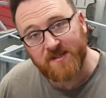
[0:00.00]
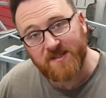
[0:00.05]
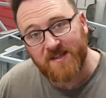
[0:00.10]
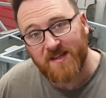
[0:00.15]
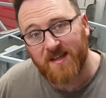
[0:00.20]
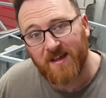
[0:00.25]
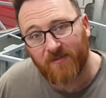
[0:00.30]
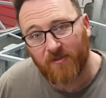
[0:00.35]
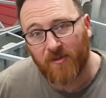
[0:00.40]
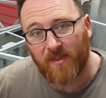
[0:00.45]

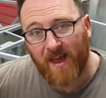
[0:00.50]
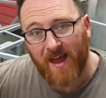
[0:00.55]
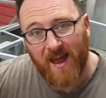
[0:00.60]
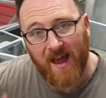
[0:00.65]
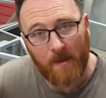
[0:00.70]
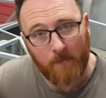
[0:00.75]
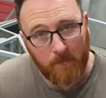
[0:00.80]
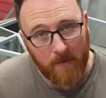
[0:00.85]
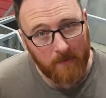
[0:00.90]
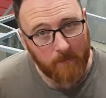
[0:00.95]
see, I've got the
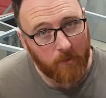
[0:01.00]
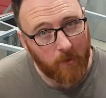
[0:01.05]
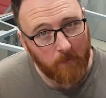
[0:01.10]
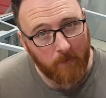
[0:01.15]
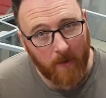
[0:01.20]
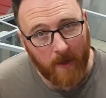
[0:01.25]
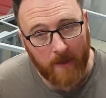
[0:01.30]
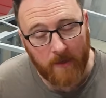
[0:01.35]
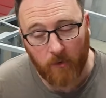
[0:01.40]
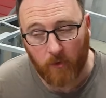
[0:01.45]
handbrake put
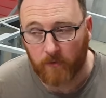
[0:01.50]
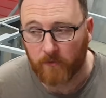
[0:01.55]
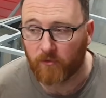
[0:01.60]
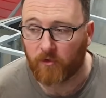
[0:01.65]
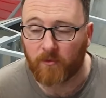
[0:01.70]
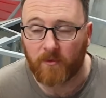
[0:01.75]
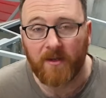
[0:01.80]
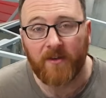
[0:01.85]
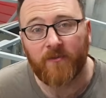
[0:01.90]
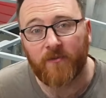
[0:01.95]
back on, so
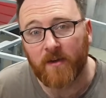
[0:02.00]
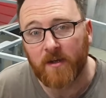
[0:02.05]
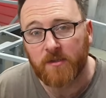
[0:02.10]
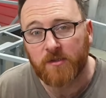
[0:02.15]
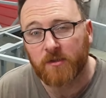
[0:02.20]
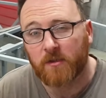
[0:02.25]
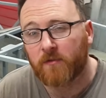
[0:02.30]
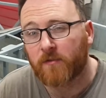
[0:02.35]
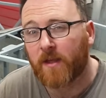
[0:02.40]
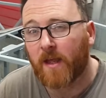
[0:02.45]
I'm going to
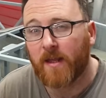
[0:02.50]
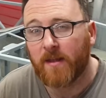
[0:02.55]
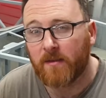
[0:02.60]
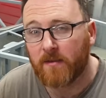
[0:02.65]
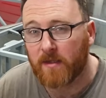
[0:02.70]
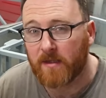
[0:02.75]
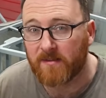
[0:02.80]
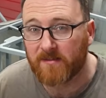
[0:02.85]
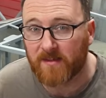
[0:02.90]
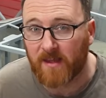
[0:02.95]
finish off getting
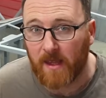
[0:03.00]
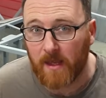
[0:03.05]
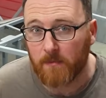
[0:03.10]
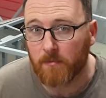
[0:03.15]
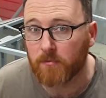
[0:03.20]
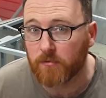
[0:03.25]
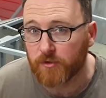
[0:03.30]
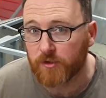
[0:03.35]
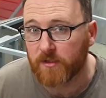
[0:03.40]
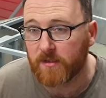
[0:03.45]
these
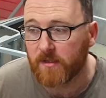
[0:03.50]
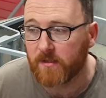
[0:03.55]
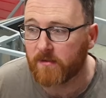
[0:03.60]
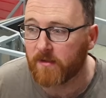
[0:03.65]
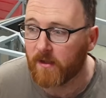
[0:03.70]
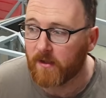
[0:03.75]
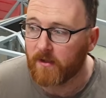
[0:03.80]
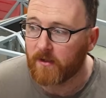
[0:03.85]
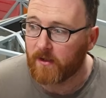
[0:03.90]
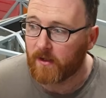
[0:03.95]
cables routed.
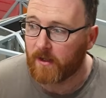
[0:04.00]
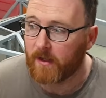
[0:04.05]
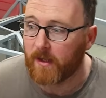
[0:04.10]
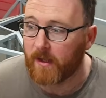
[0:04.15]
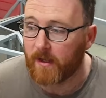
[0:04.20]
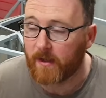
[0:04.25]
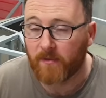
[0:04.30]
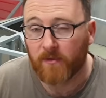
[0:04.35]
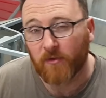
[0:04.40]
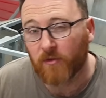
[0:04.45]

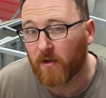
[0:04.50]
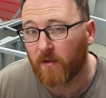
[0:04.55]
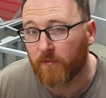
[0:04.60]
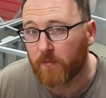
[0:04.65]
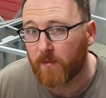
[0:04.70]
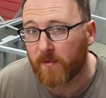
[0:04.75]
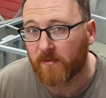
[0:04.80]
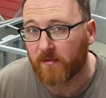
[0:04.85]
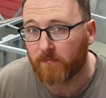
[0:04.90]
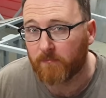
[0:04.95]
There's going to have to
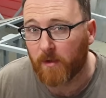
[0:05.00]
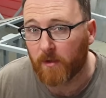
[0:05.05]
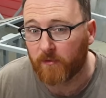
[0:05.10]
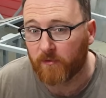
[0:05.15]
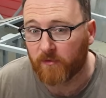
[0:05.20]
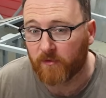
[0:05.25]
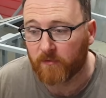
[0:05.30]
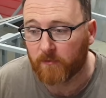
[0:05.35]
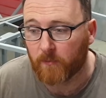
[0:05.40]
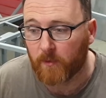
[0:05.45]
be some
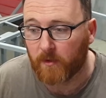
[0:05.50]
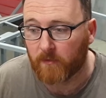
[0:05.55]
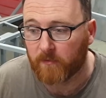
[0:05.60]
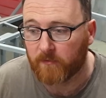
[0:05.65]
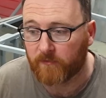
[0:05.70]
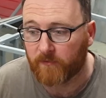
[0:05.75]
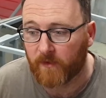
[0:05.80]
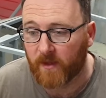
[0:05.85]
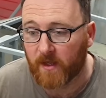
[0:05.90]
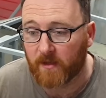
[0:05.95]
mounts and some welding
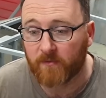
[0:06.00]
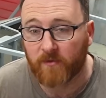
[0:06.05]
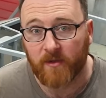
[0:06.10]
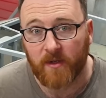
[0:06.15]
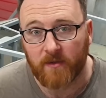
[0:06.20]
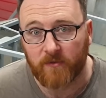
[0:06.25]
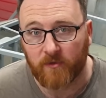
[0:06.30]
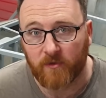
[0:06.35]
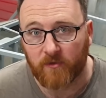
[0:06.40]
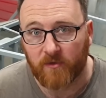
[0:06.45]
for that, so
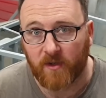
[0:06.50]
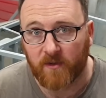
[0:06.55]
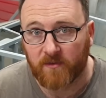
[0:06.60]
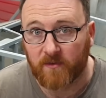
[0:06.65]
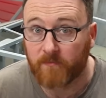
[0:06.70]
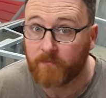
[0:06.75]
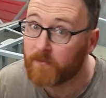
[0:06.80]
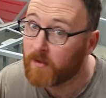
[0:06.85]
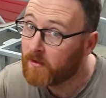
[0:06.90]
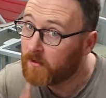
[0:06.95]
that's
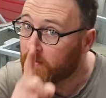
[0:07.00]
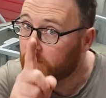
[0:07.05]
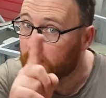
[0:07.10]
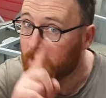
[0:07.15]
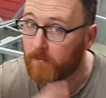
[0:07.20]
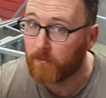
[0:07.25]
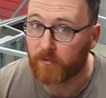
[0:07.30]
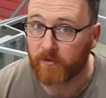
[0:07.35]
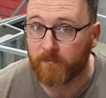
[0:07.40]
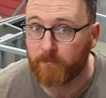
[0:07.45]
interesting. But
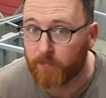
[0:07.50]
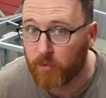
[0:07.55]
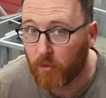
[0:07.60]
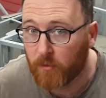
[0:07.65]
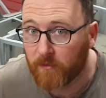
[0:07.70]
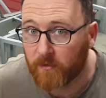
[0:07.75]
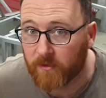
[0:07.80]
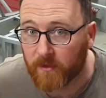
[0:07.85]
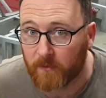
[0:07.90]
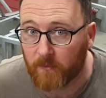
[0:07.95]
the most
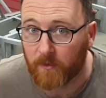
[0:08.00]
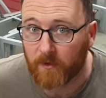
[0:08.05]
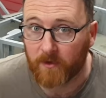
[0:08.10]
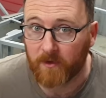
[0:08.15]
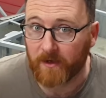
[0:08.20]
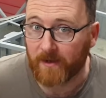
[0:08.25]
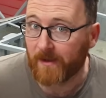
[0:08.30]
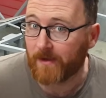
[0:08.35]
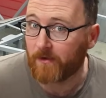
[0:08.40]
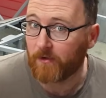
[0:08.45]
important thing we're
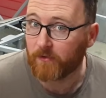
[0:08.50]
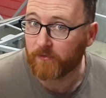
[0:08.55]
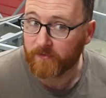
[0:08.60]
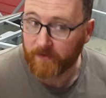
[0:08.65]
going to kick off